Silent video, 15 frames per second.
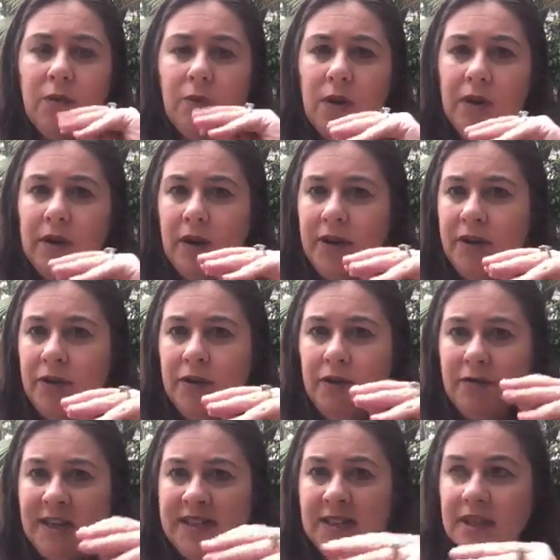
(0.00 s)
I know
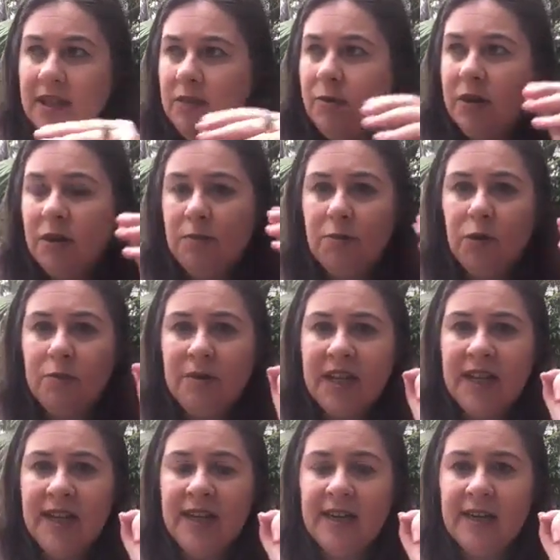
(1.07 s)
recently when I bought my
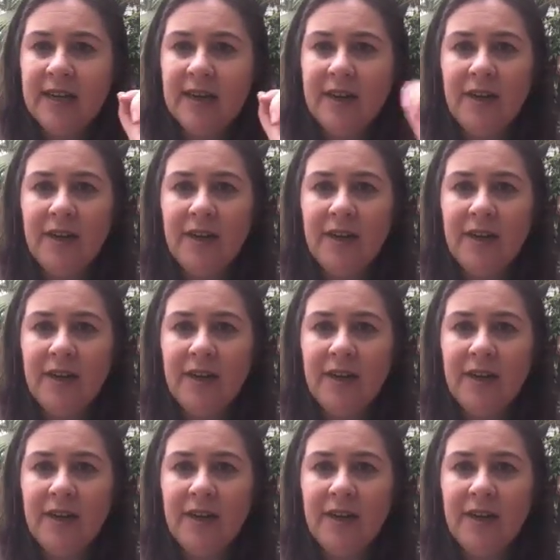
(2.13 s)
car,